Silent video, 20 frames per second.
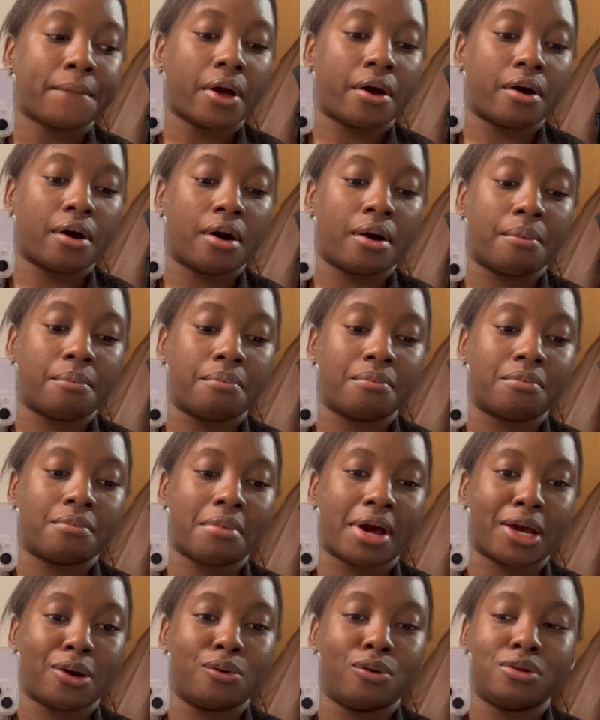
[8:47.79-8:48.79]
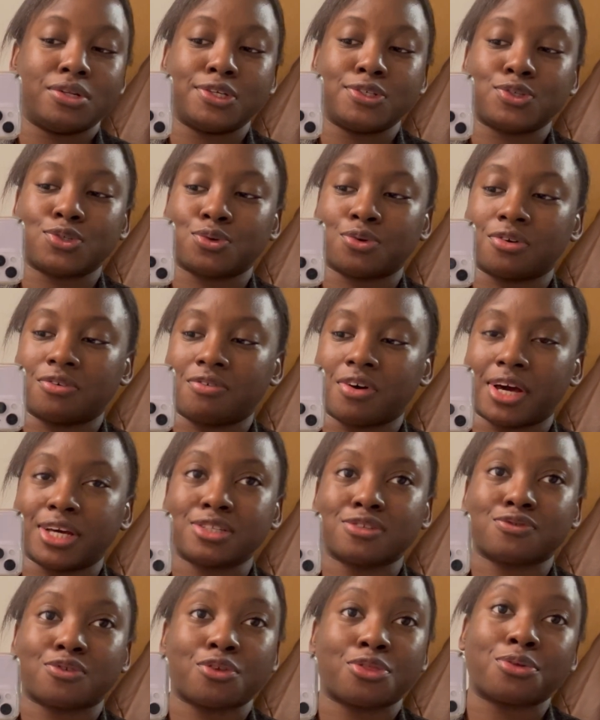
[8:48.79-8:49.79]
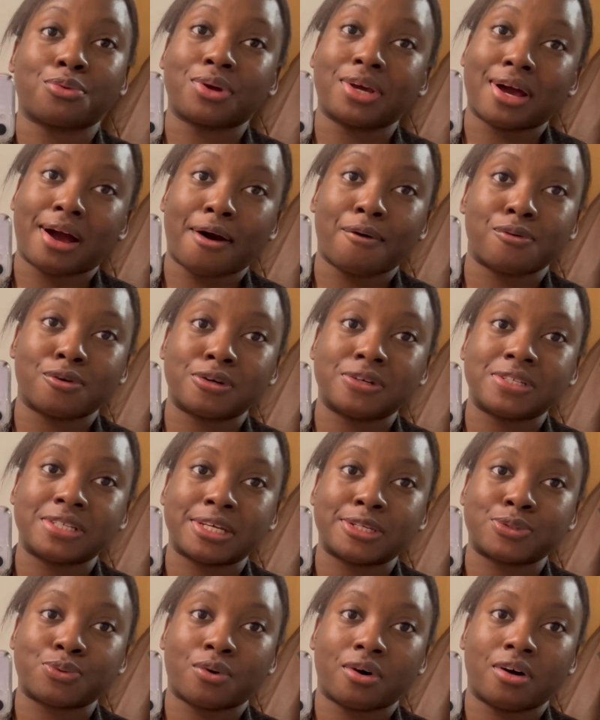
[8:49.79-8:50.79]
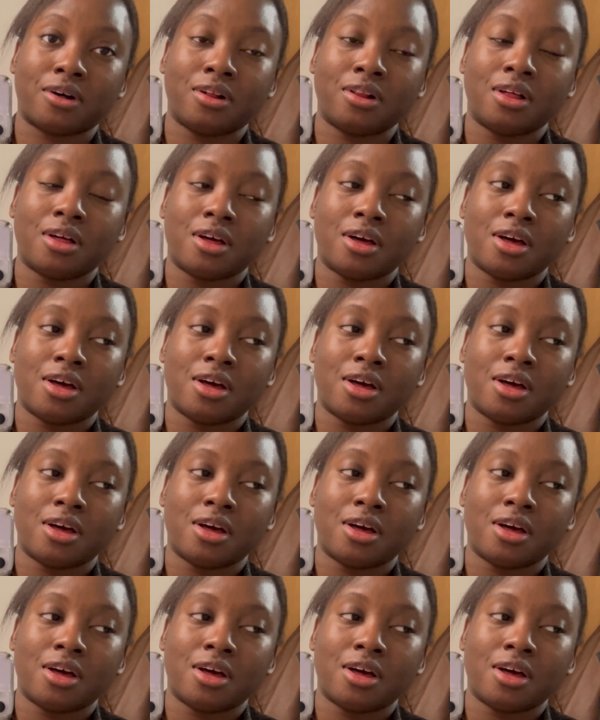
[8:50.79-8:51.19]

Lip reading: My goal is to revise for 3 hours as well,